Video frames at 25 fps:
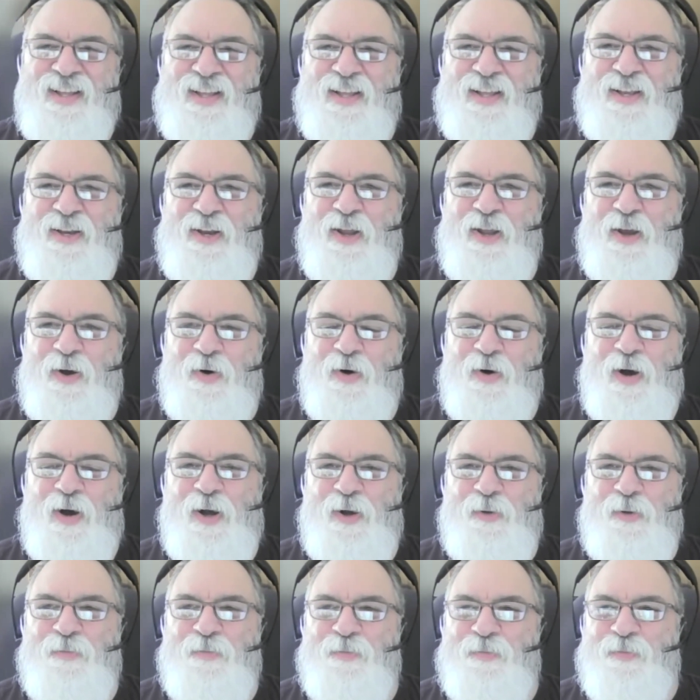
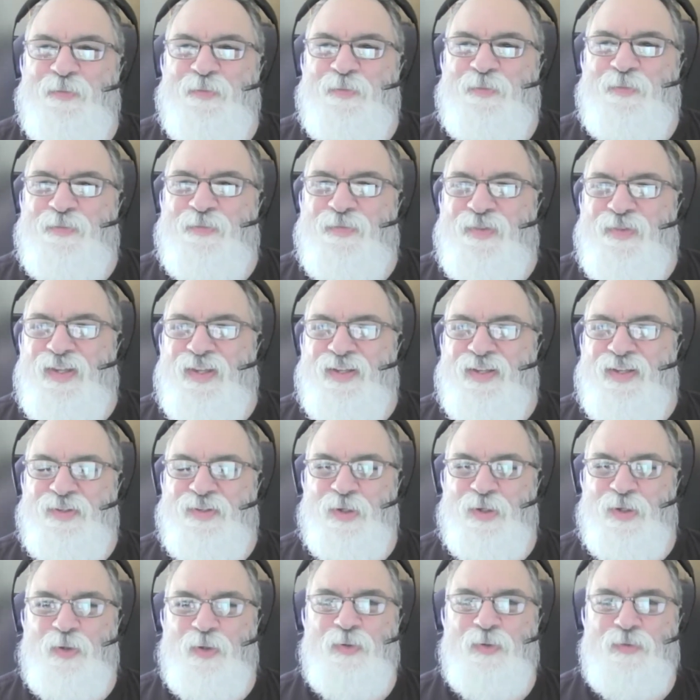No,
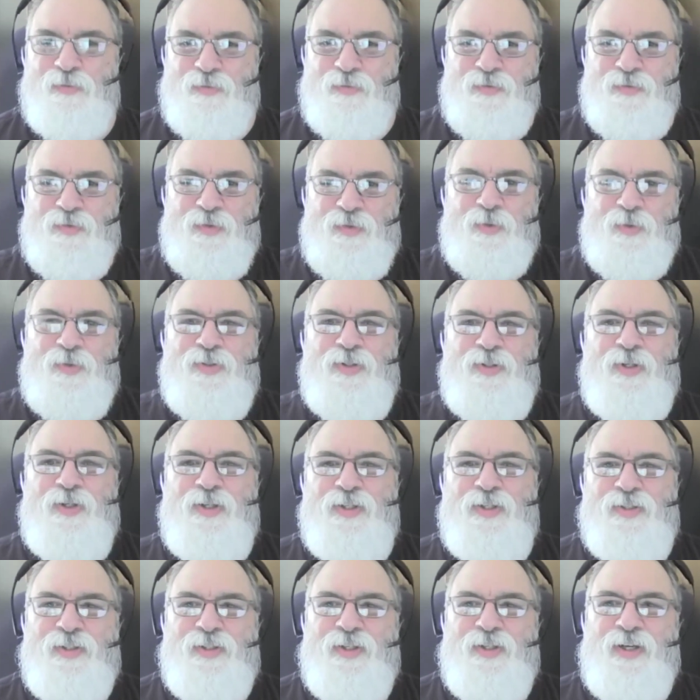so
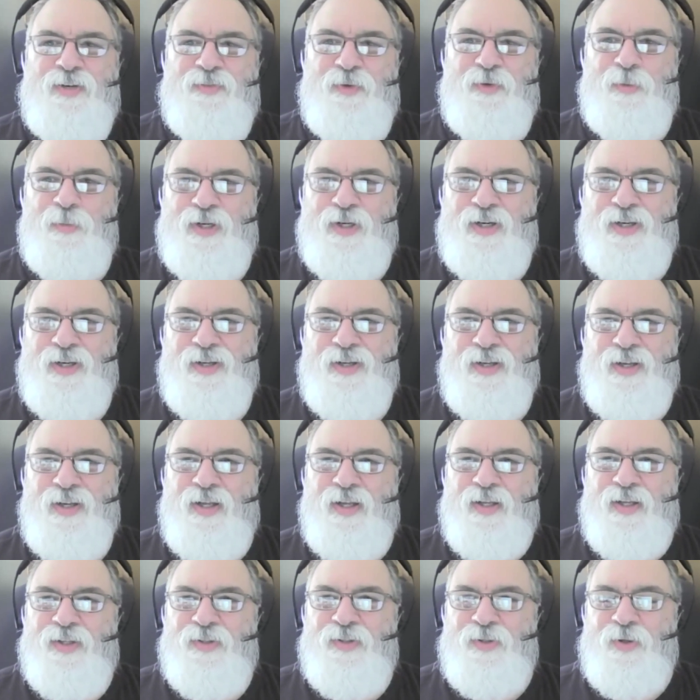seriously, everybody.
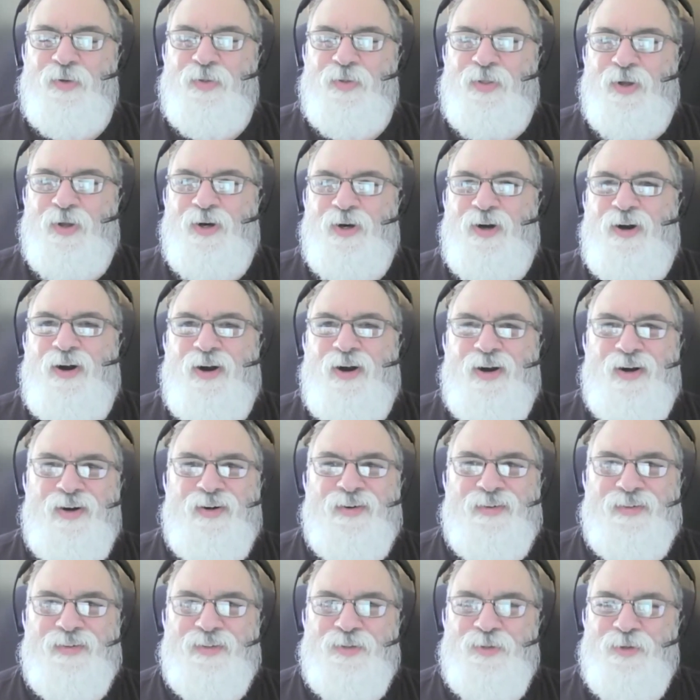So there
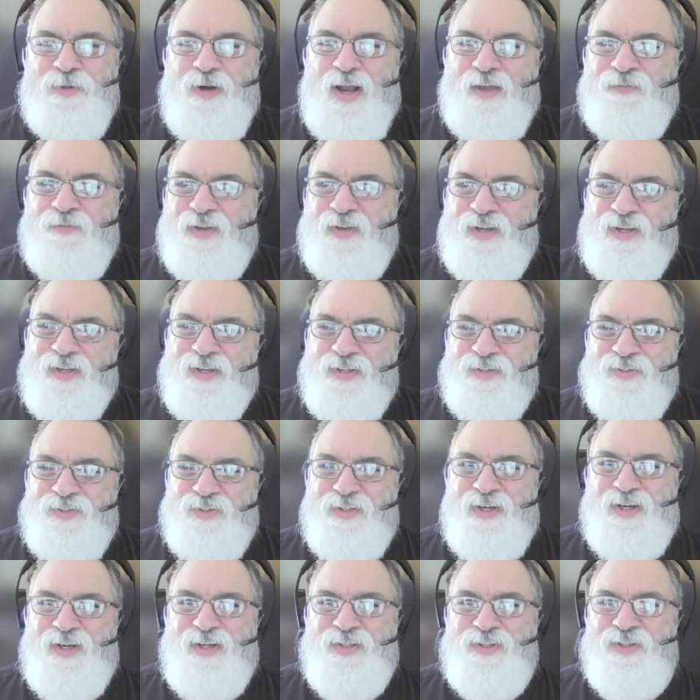are traffic
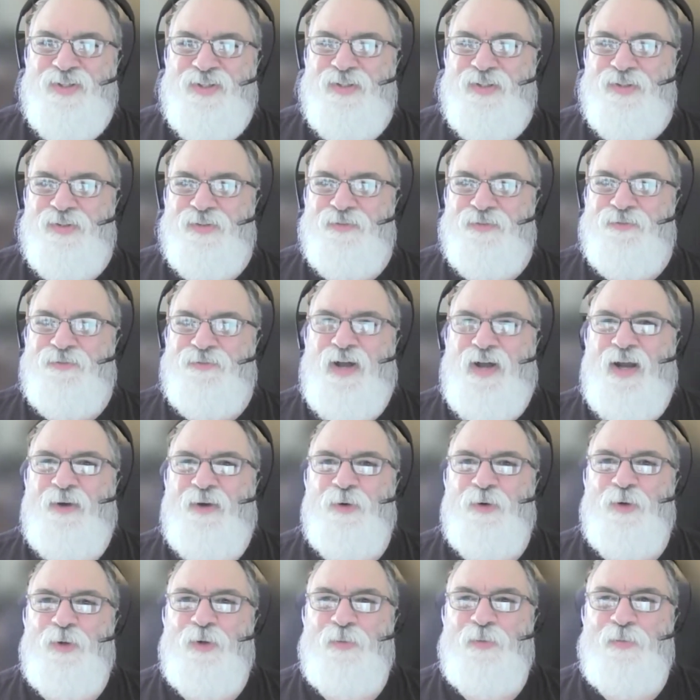exchanges,
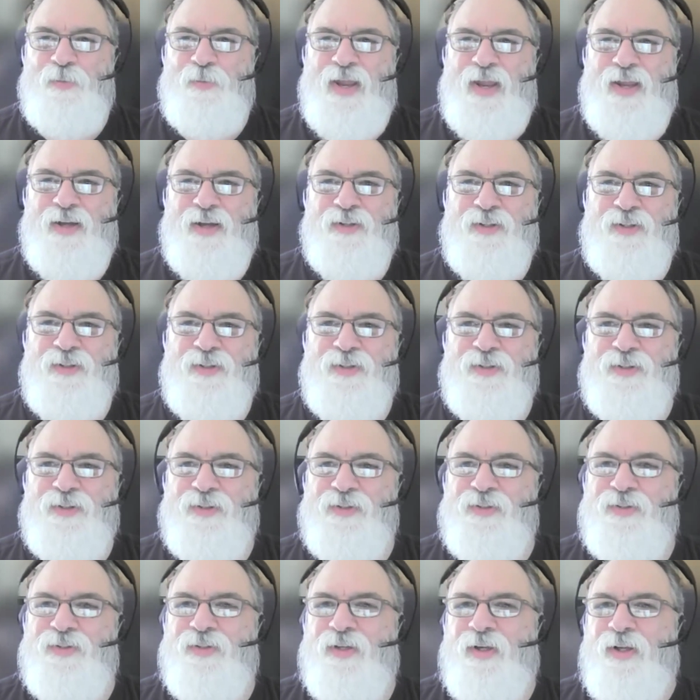viral
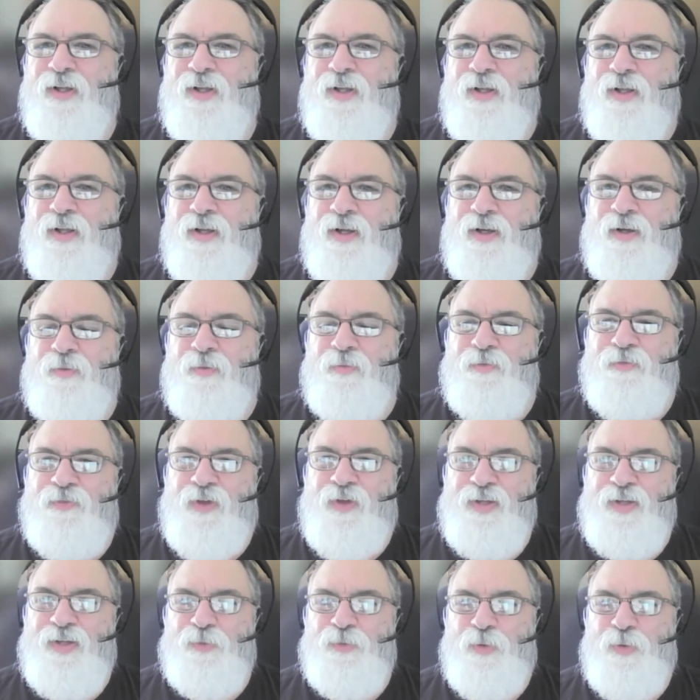mailers,
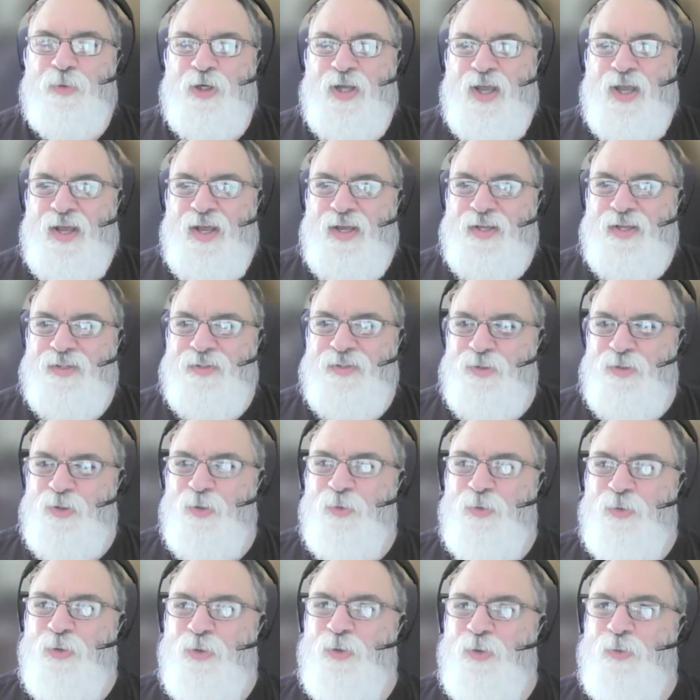Facebook ads,
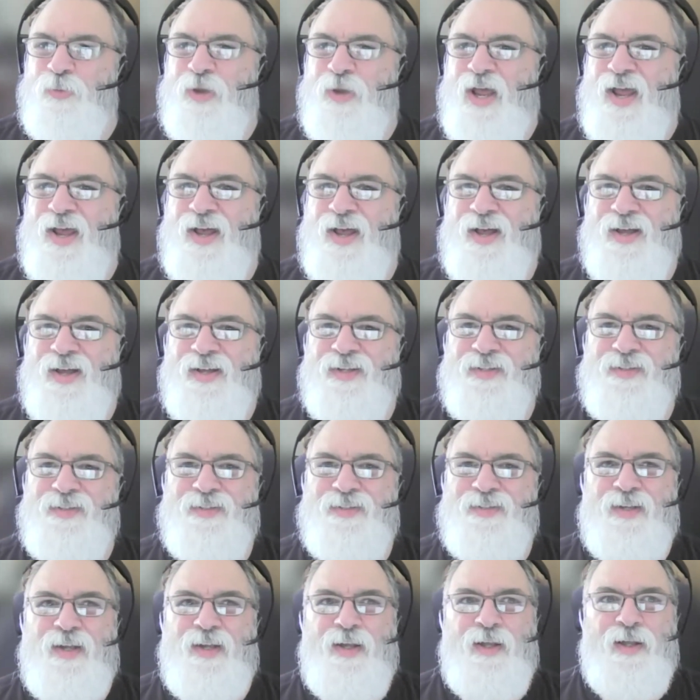YouTube
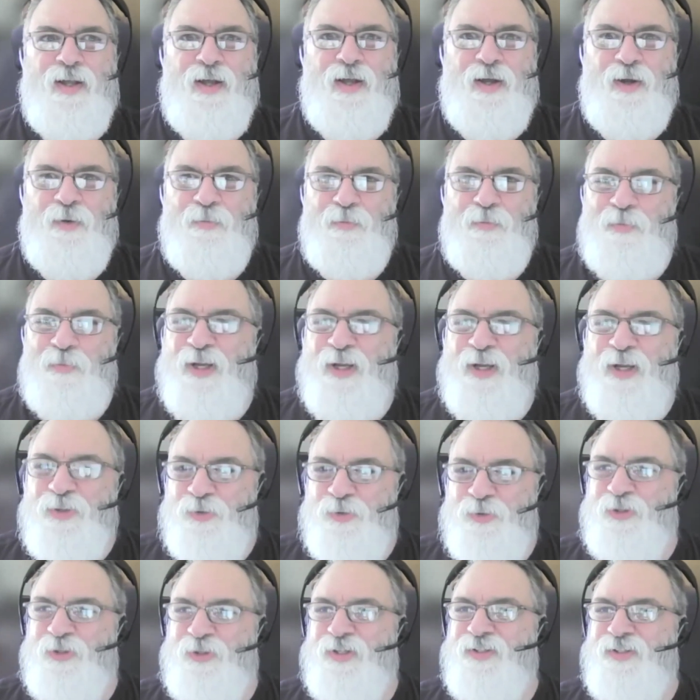ads,
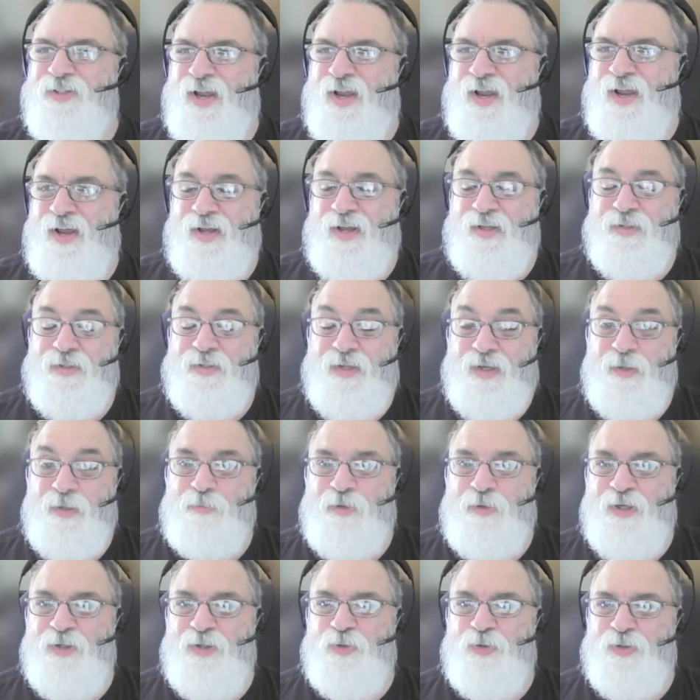Pinterest ads, and
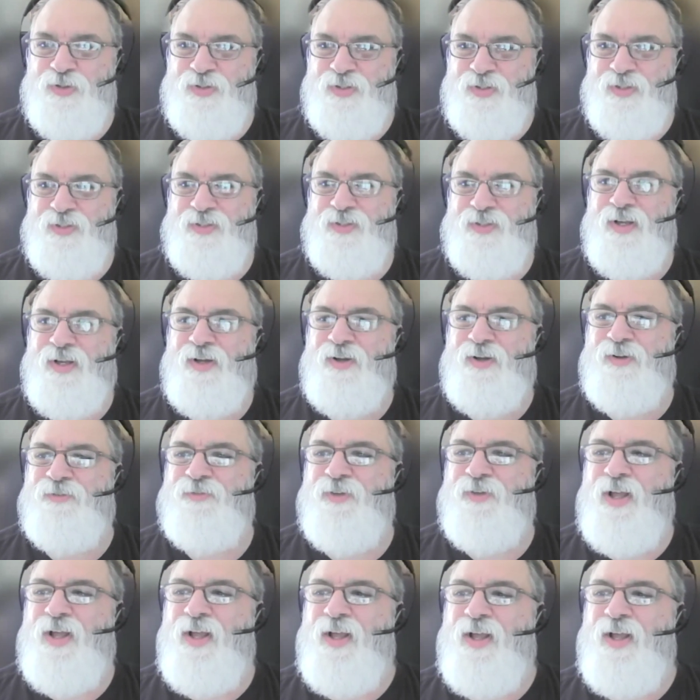Pinterest itself.